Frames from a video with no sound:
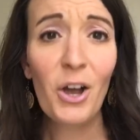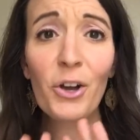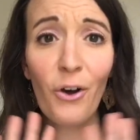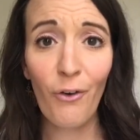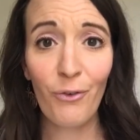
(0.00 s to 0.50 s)

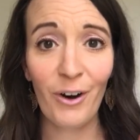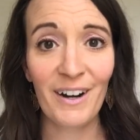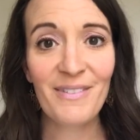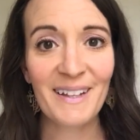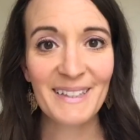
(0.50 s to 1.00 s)
go for it
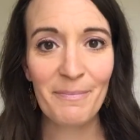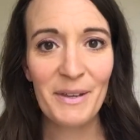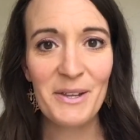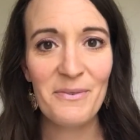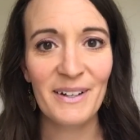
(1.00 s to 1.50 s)
if that's
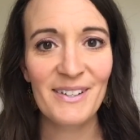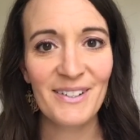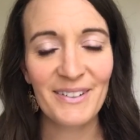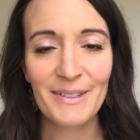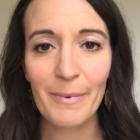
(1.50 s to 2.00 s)
something you want to
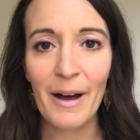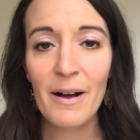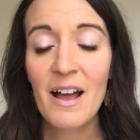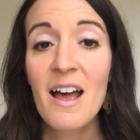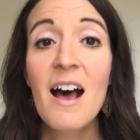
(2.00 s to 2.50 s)
do as well.
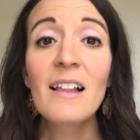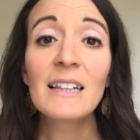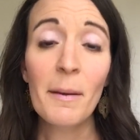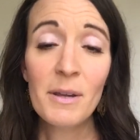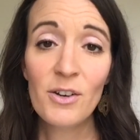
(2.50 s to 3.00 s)

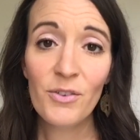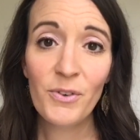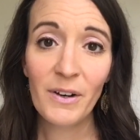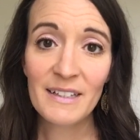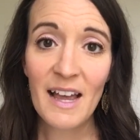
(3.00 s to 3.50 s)
Let me know if you
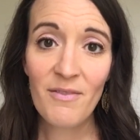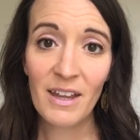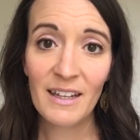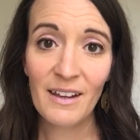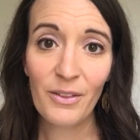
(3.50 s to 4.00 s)
guys have
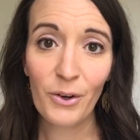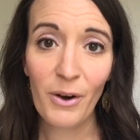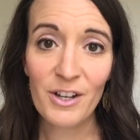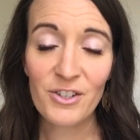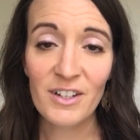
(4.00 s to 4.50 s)
any other
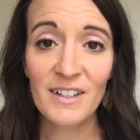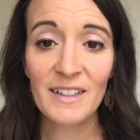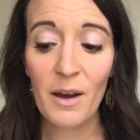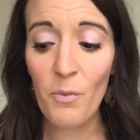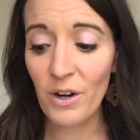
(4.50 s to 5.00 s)
questions.
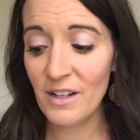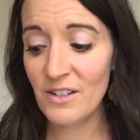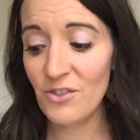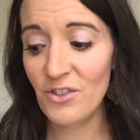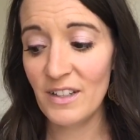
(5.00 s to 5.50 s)
I wanted
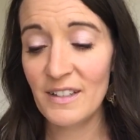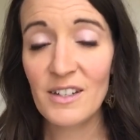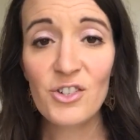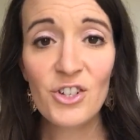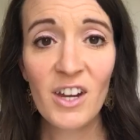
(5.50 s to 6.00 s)
to just
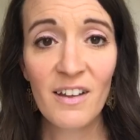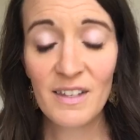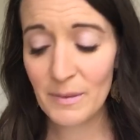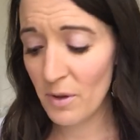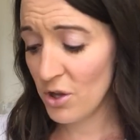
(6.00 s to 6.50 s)
share
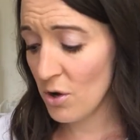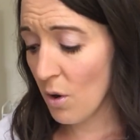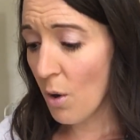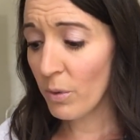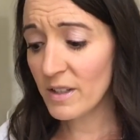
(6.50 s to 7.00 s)
this with you.
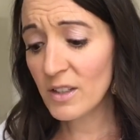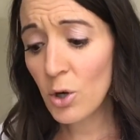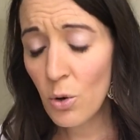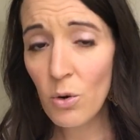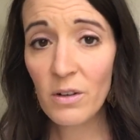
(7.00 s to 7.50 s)
What's
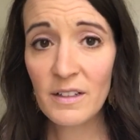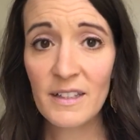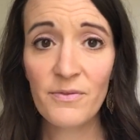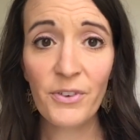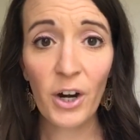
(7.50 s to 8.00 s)
cool is
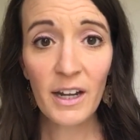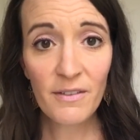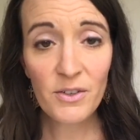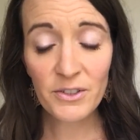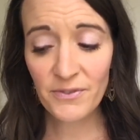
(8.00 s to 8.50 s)
if for any
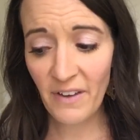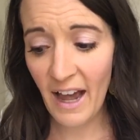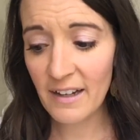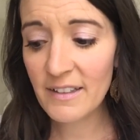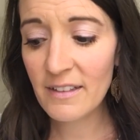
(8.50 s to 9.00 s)
of those
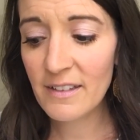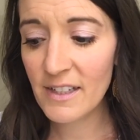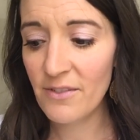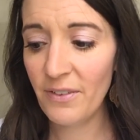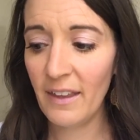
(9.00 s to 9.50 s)
facts and
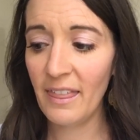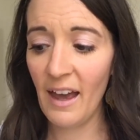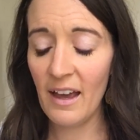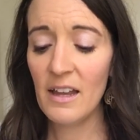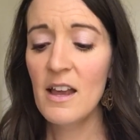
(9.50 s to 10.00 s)
stuff like
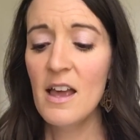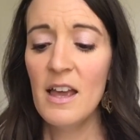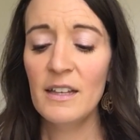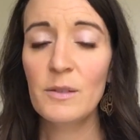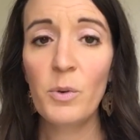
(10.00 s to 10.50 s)
that
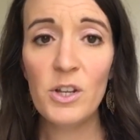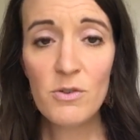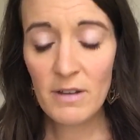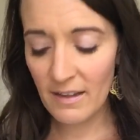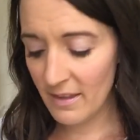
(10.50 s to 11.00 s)
is when
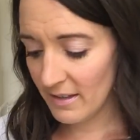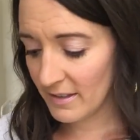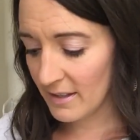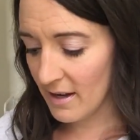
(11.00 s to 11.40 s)
you get this,